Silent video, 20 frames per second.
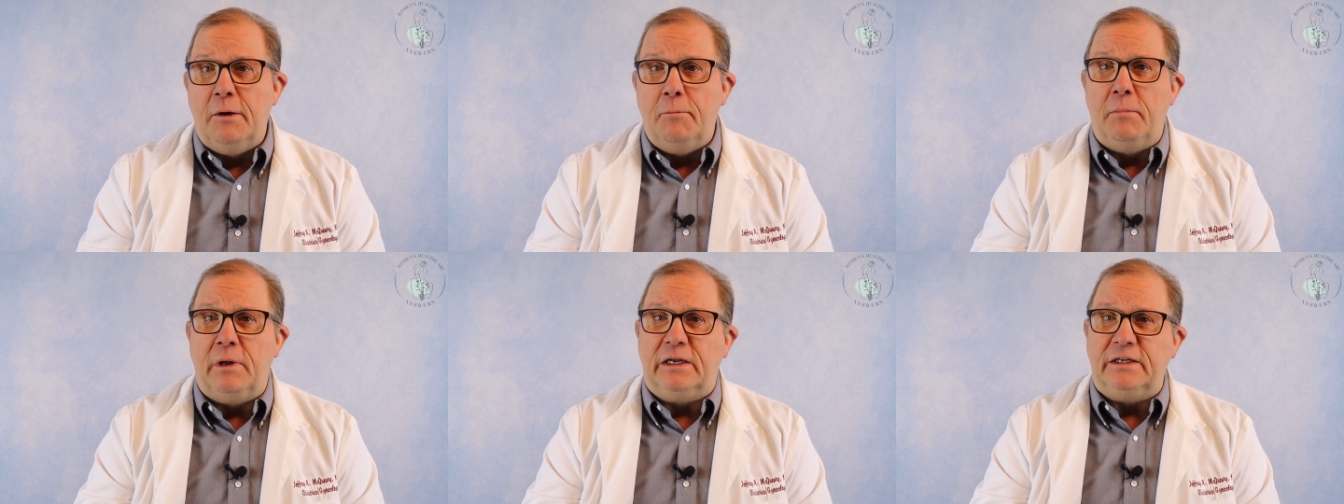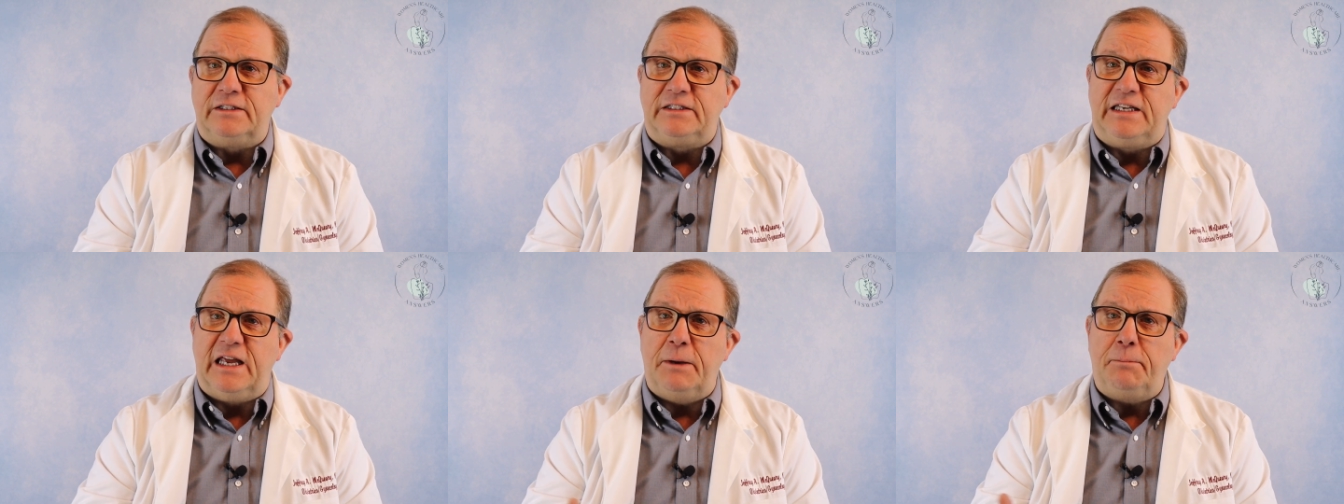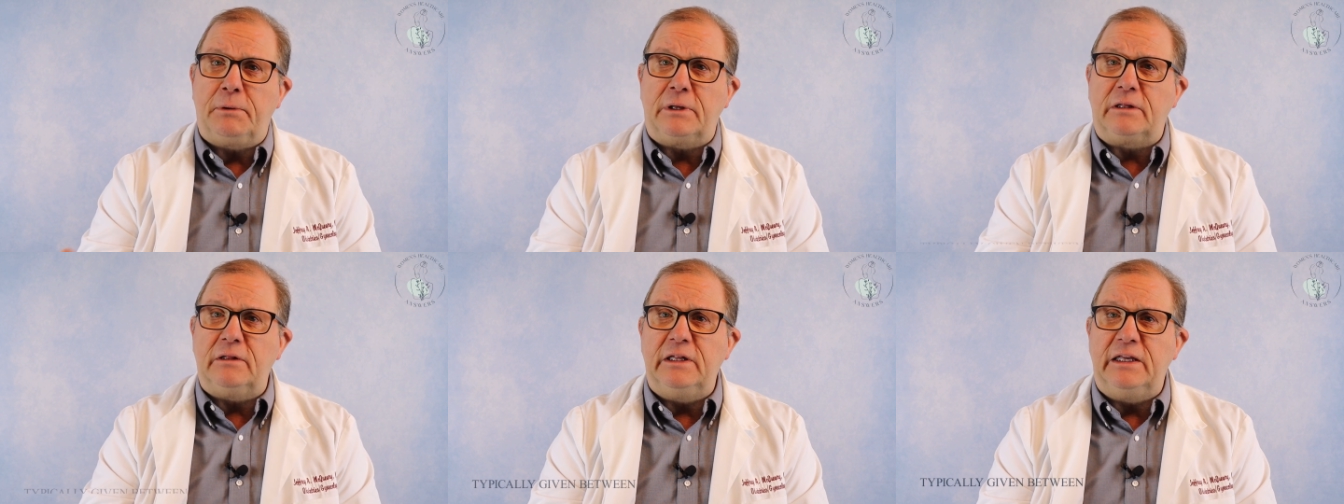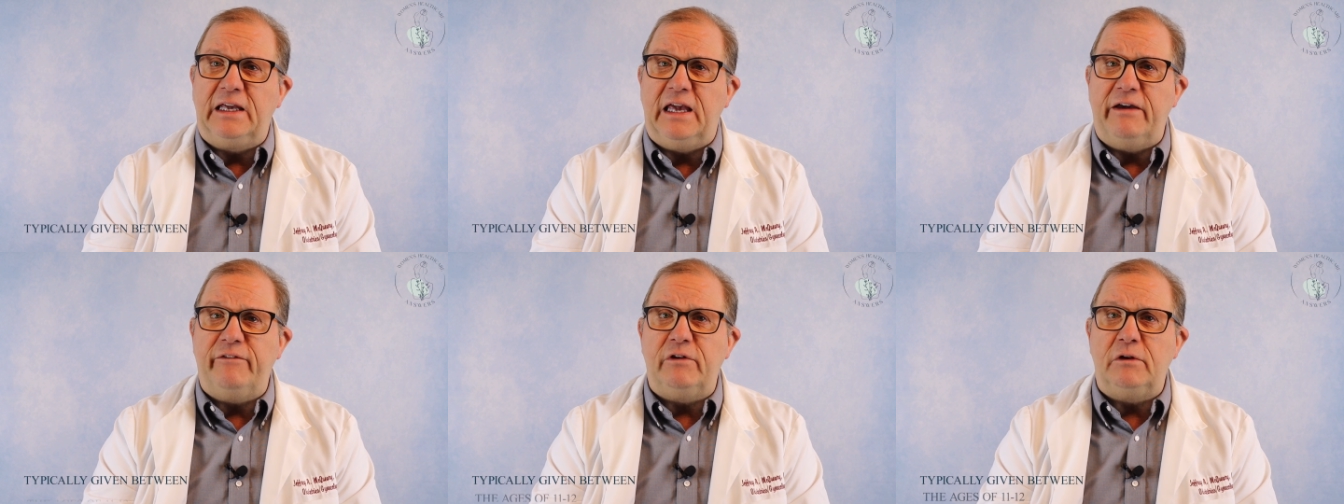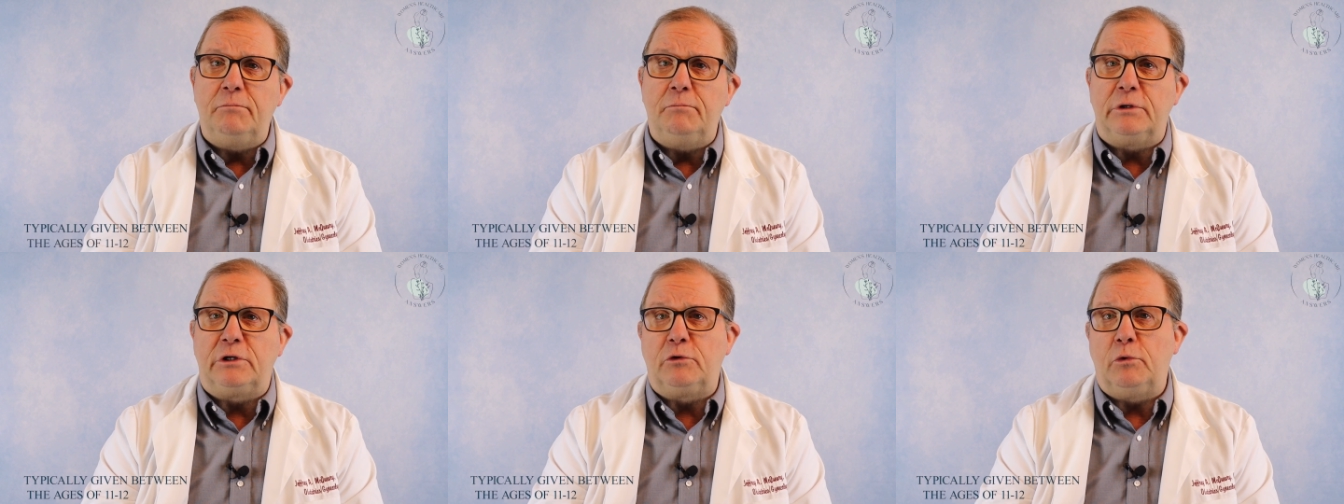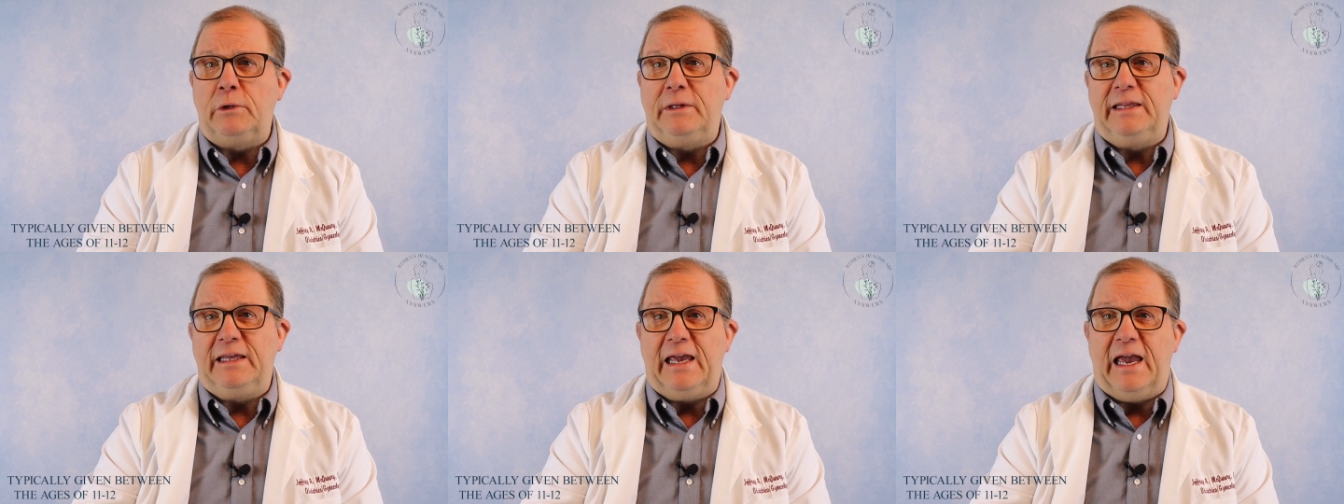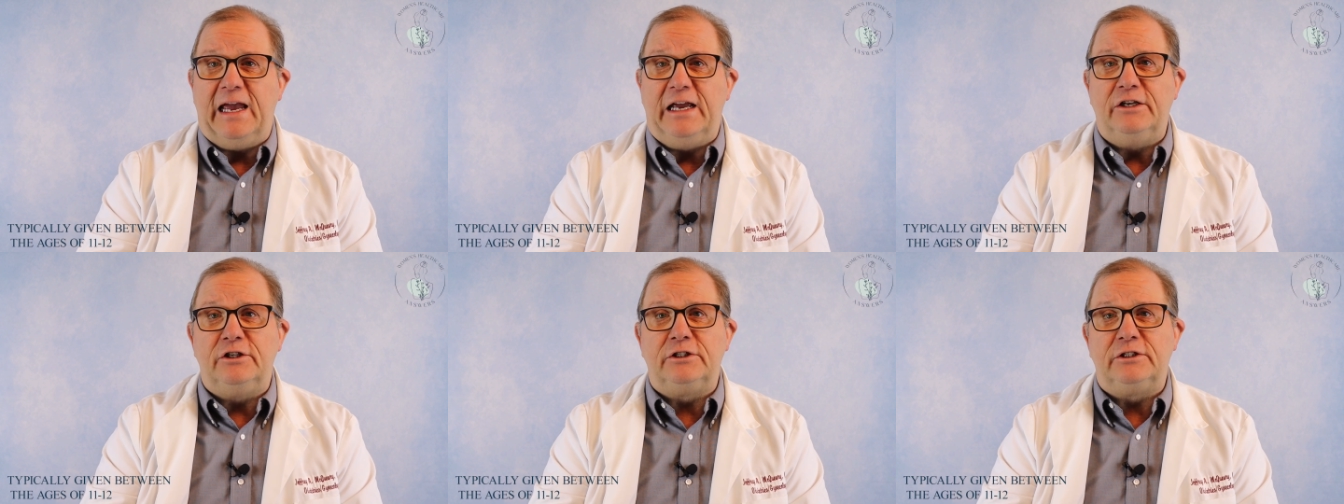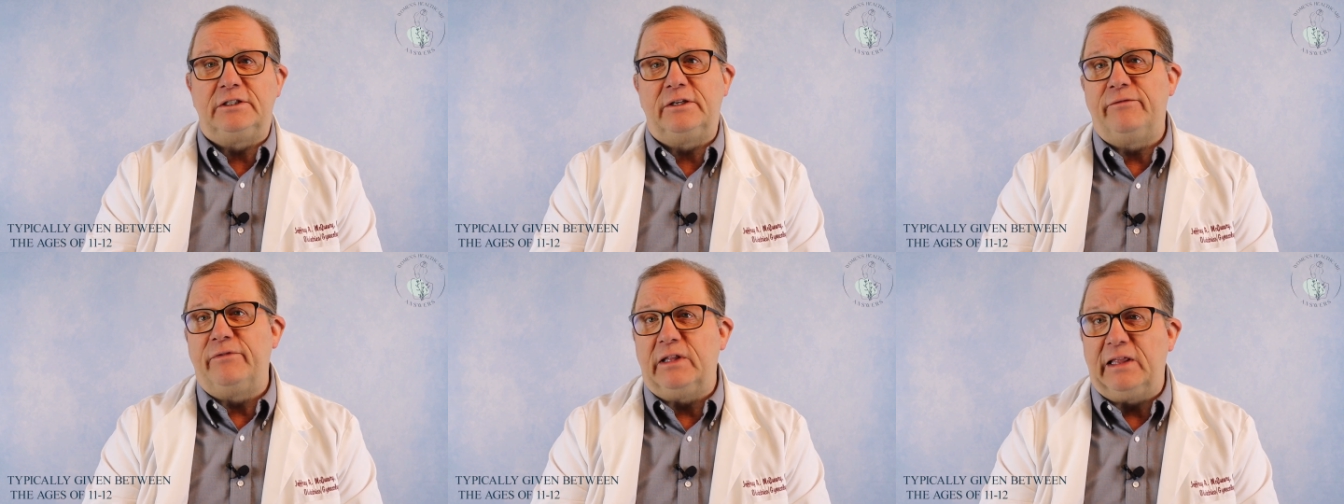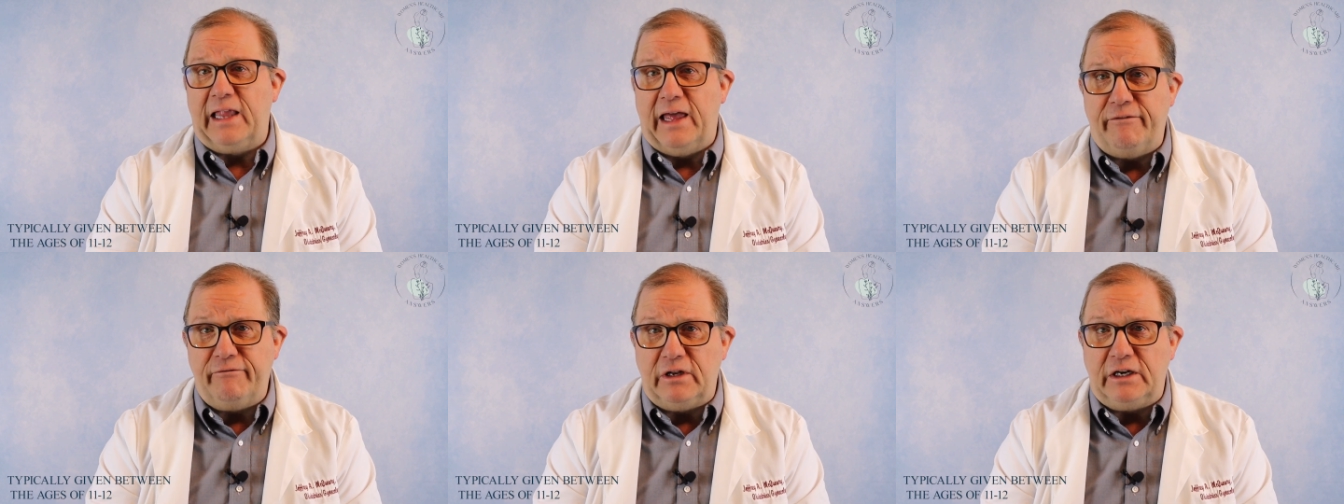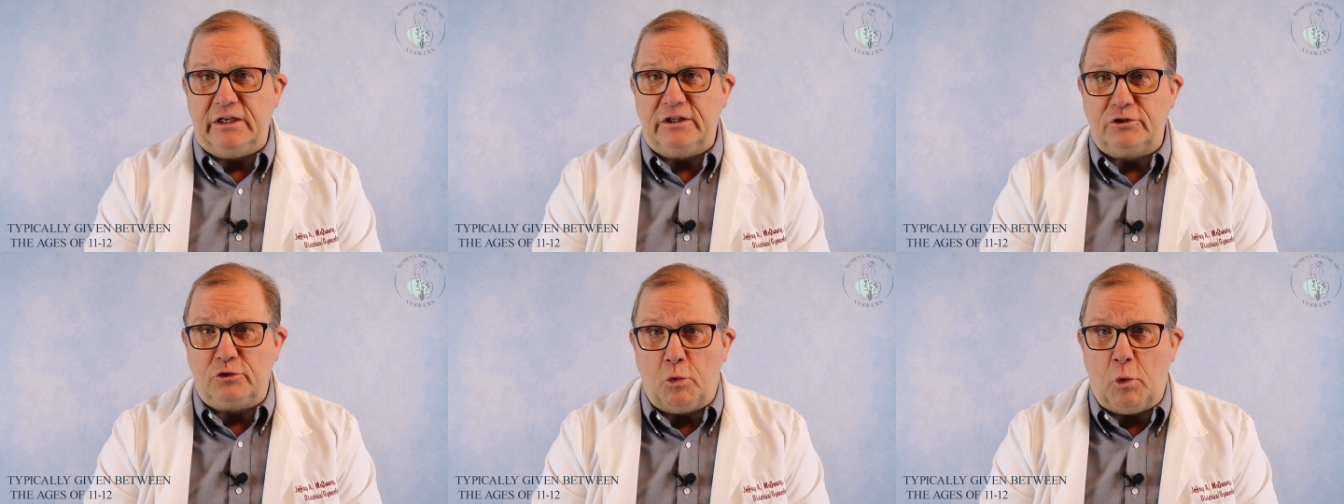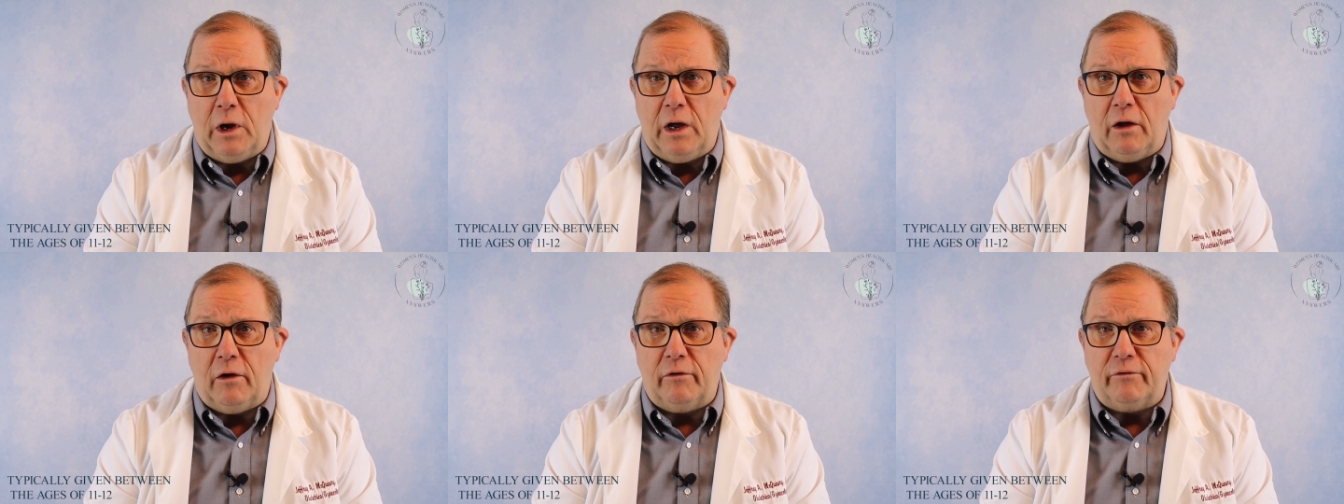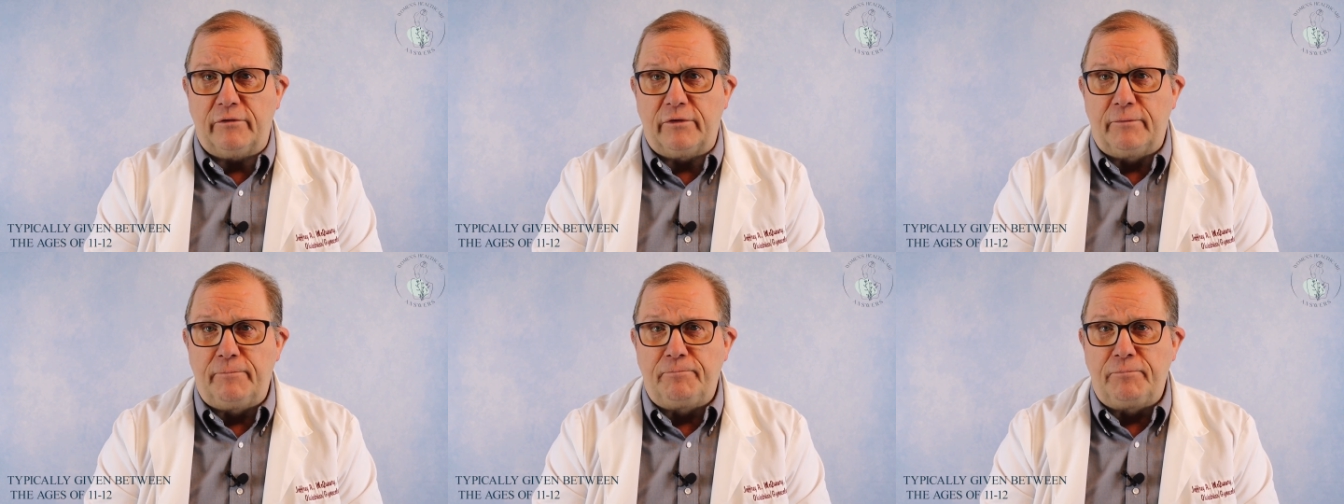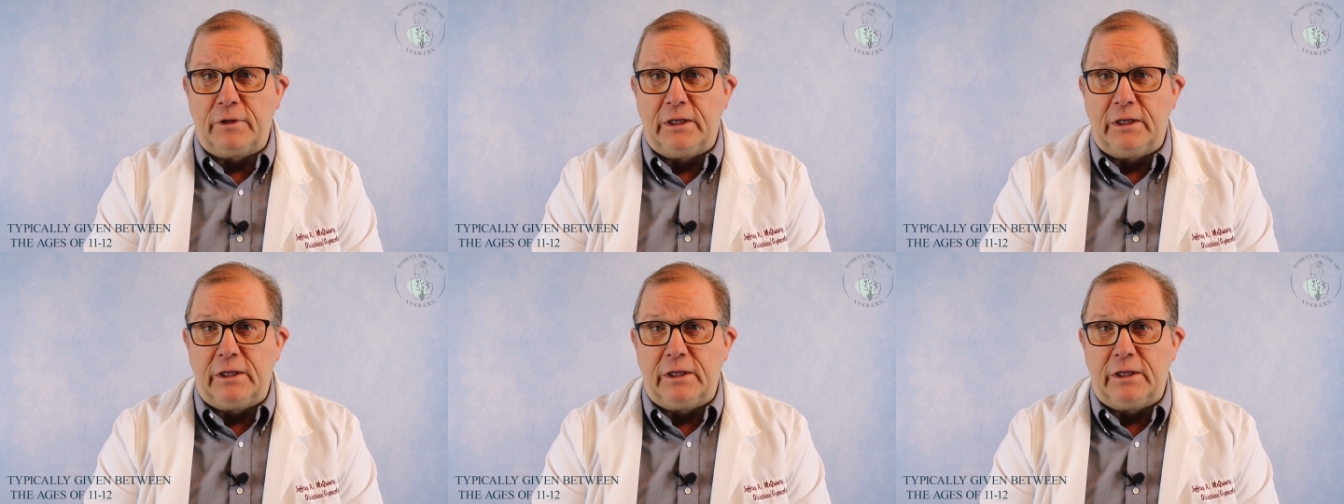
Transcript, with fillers: but is typically given between the ages of 11 and 12.